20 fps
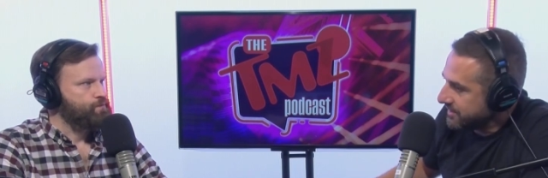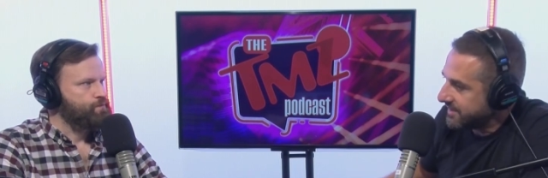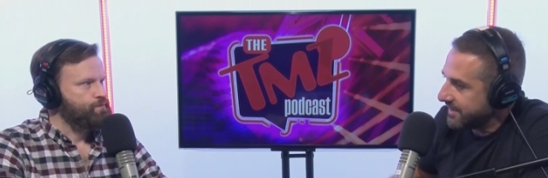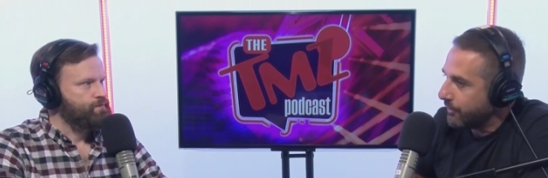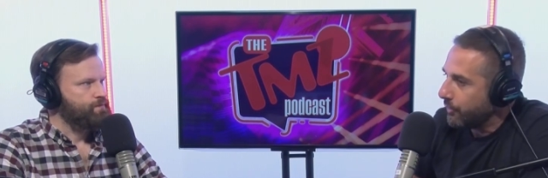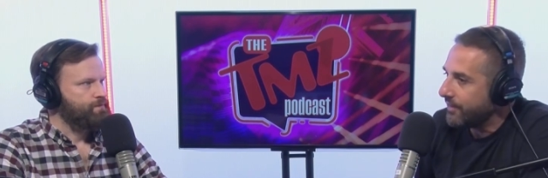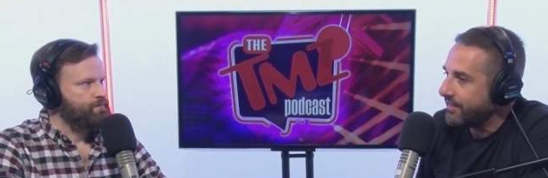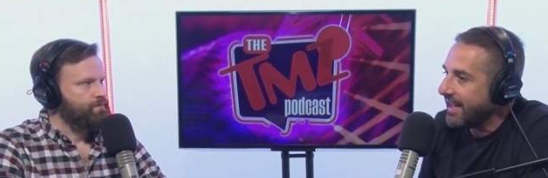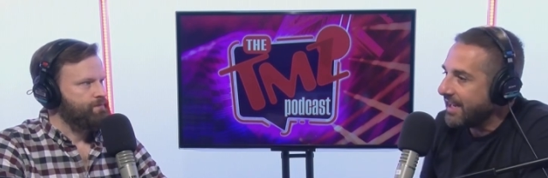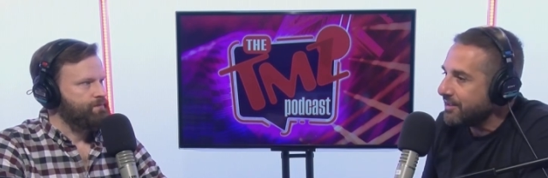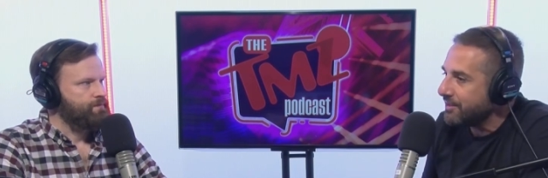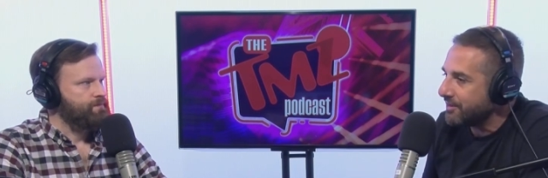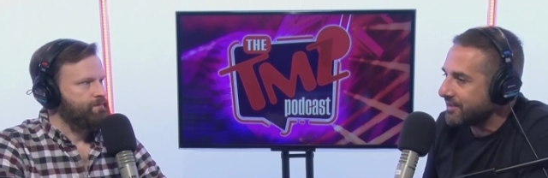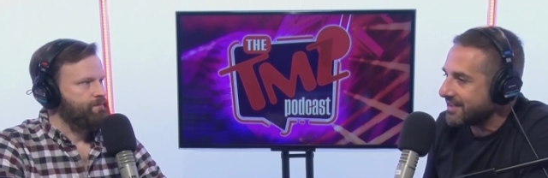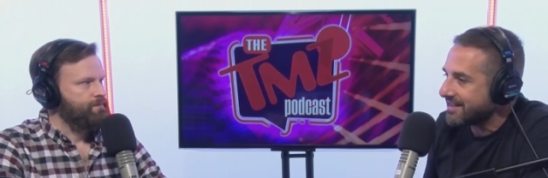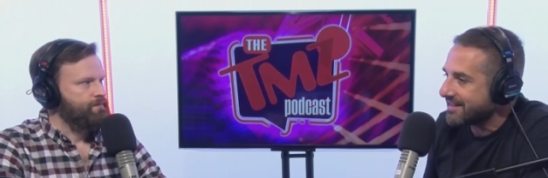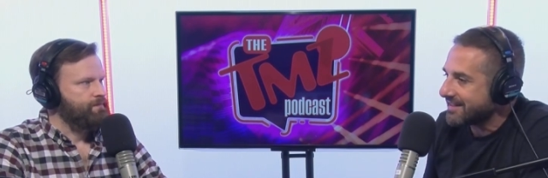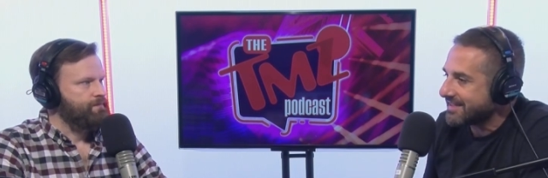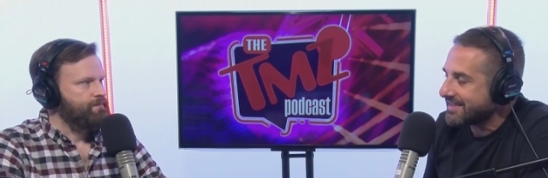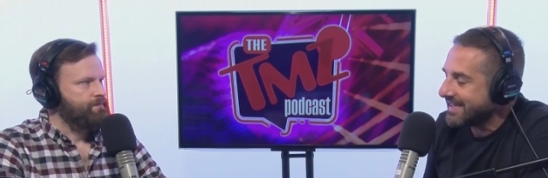Speaker 1: When they look at
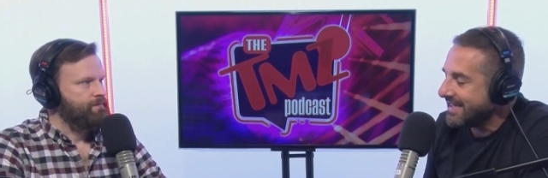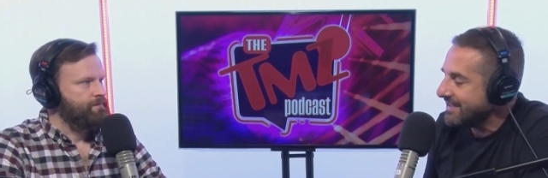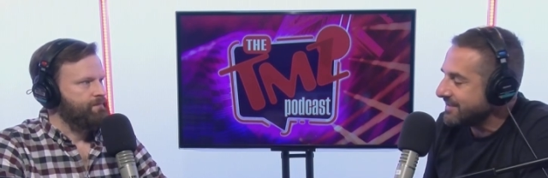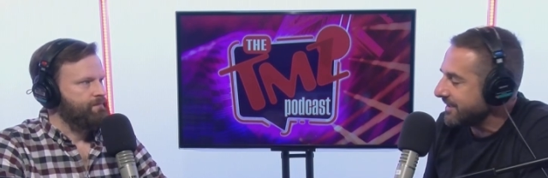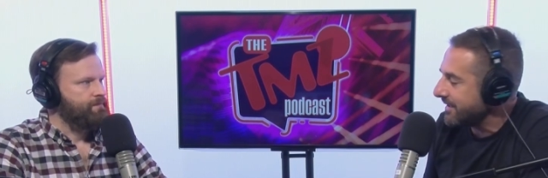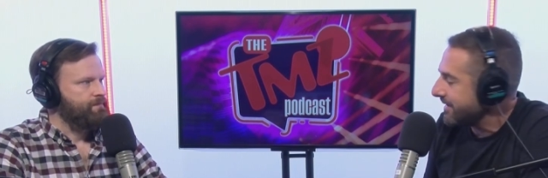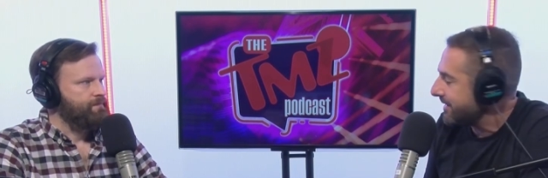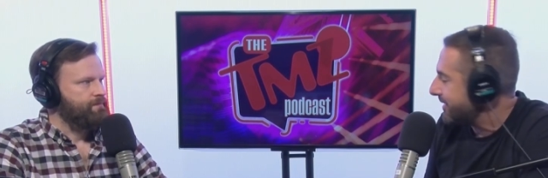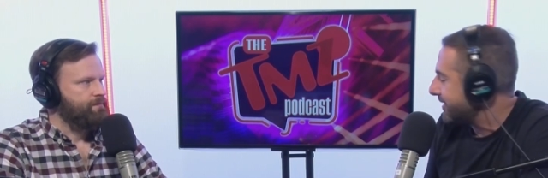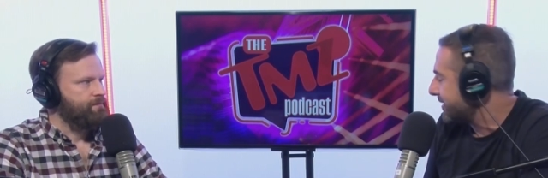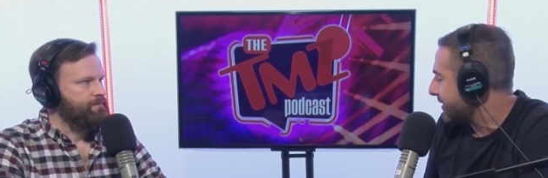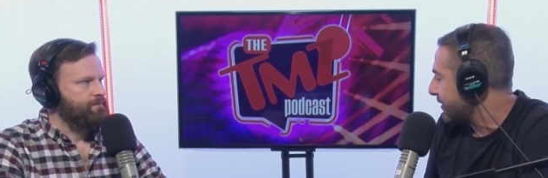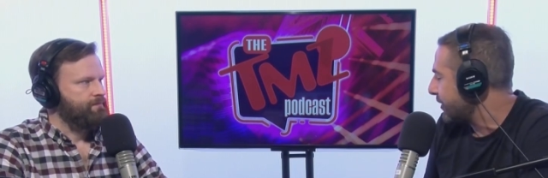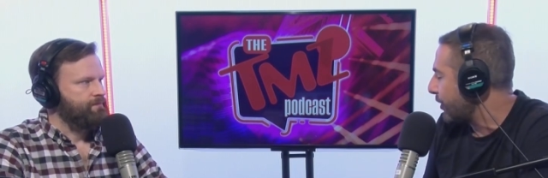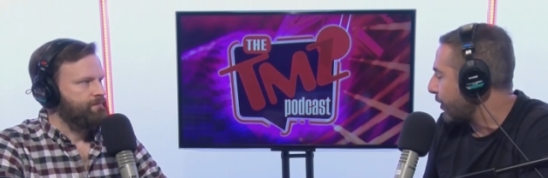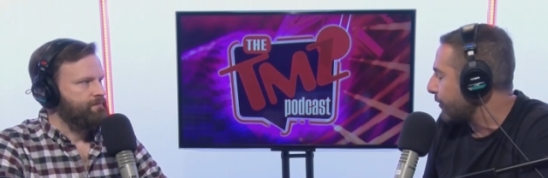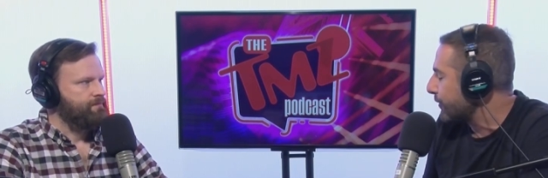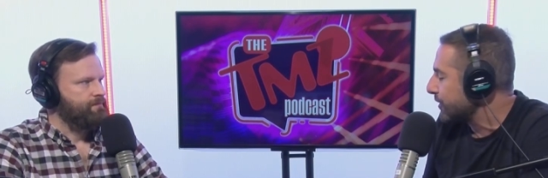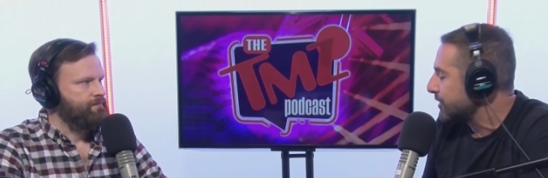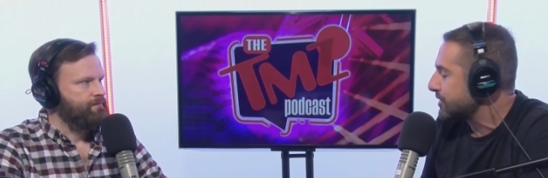this, he's going to look
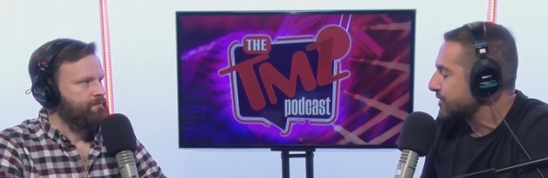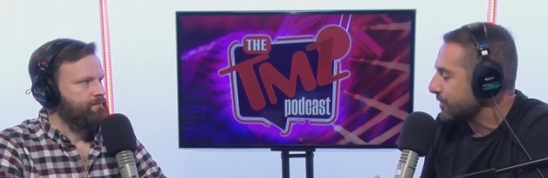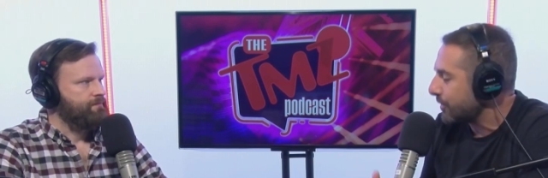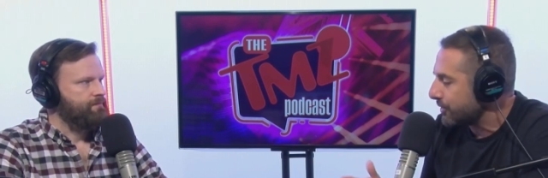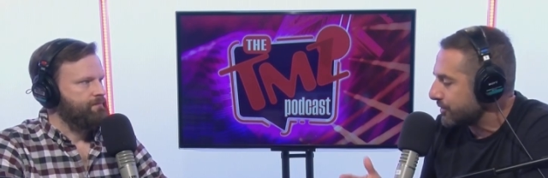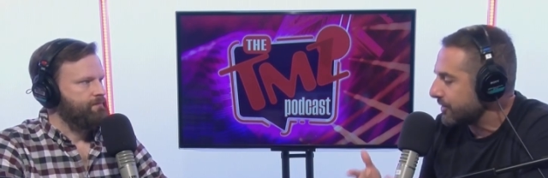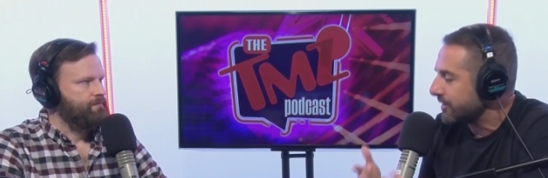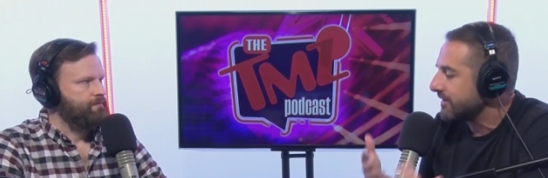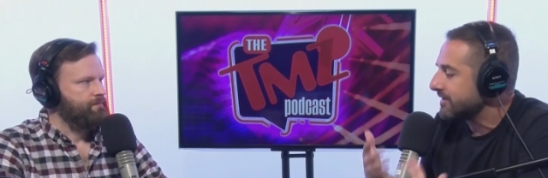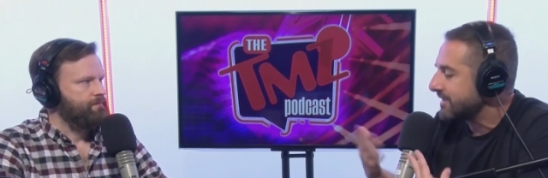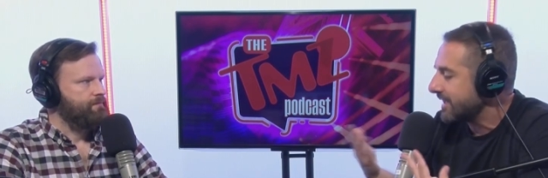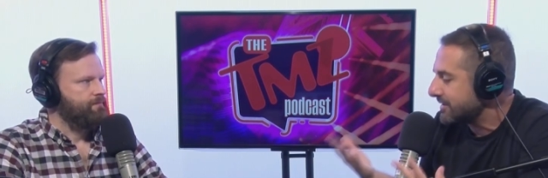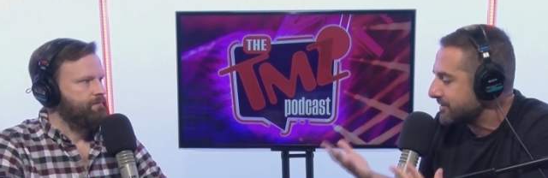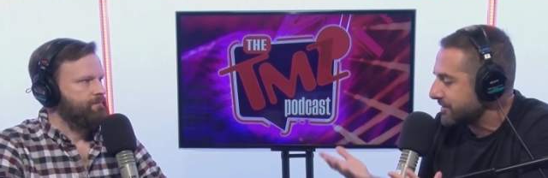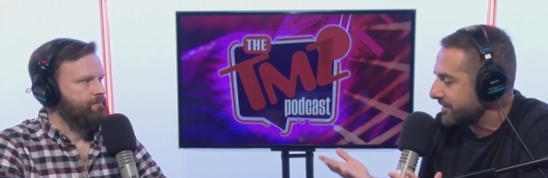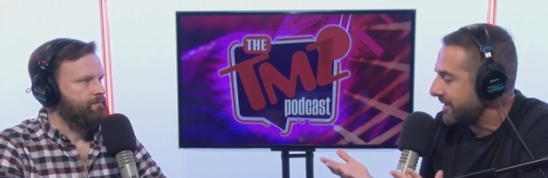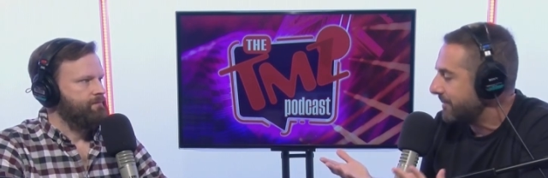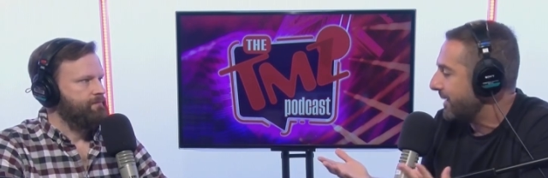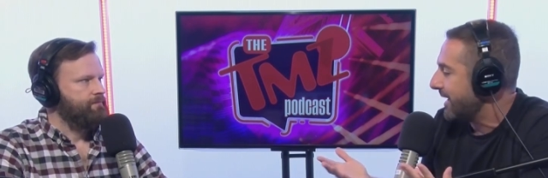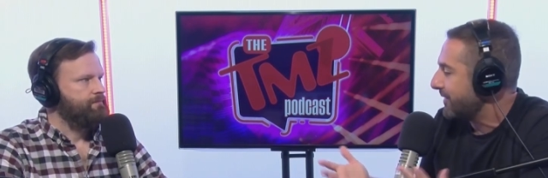over his shoulder, essentially
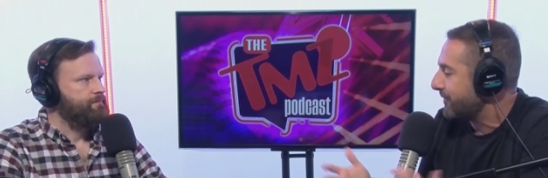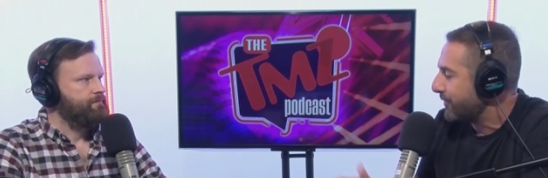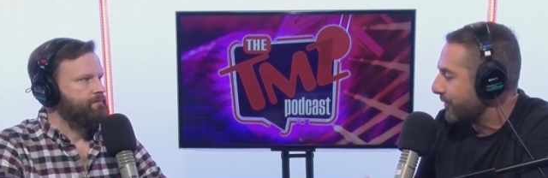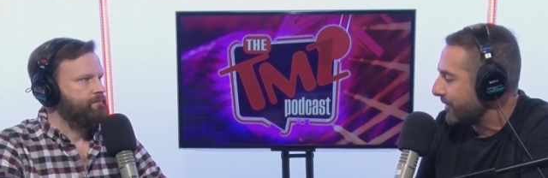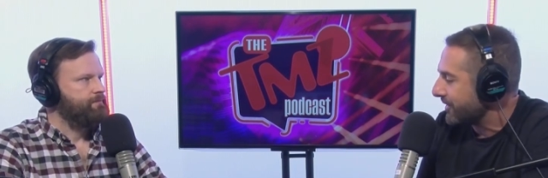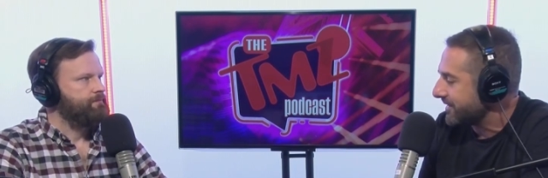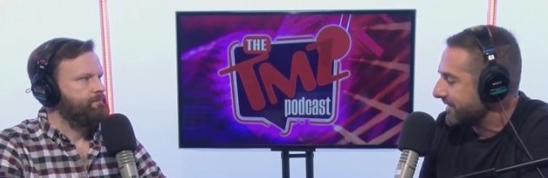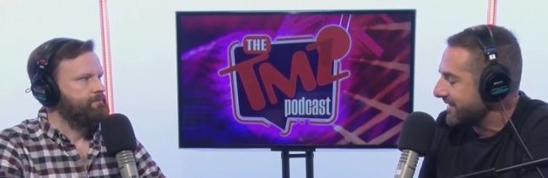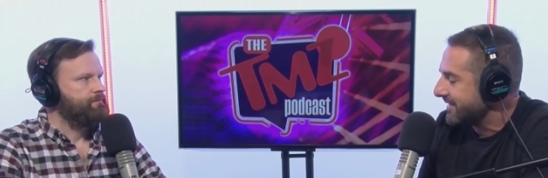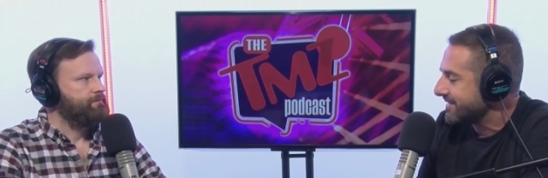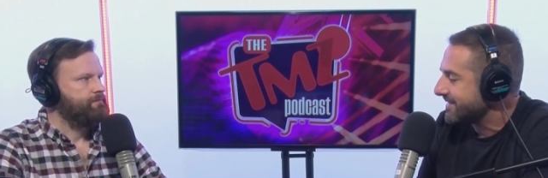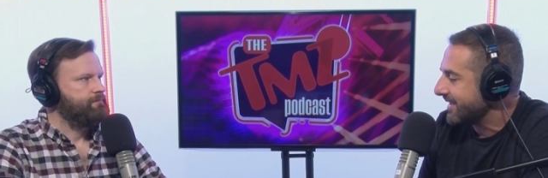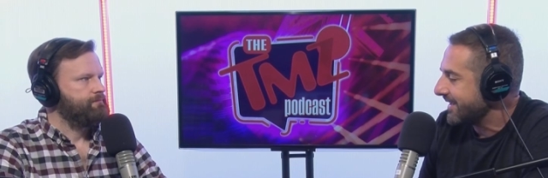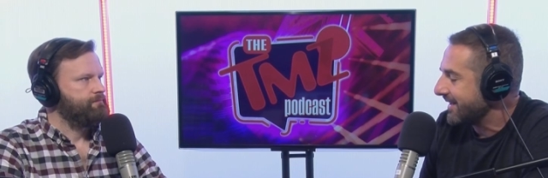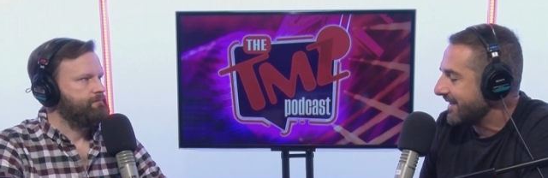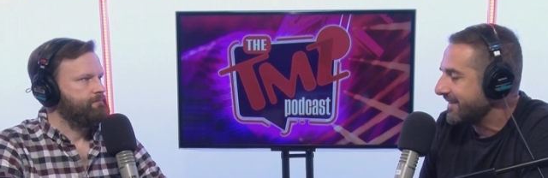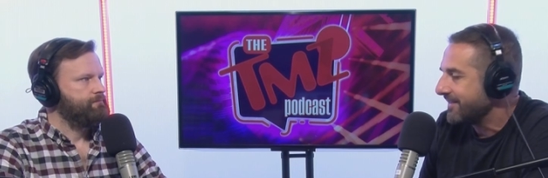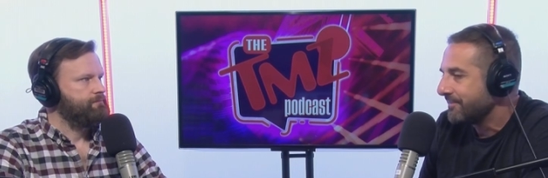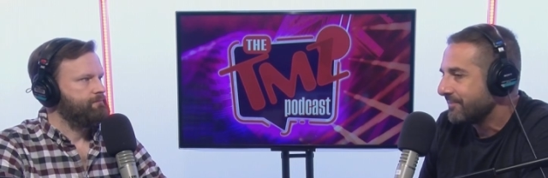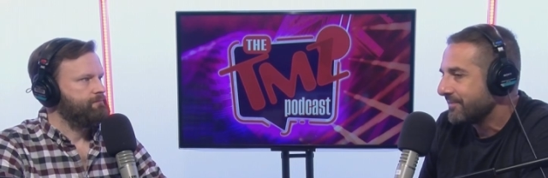metaphorically, and say like,
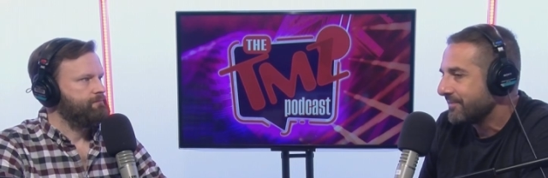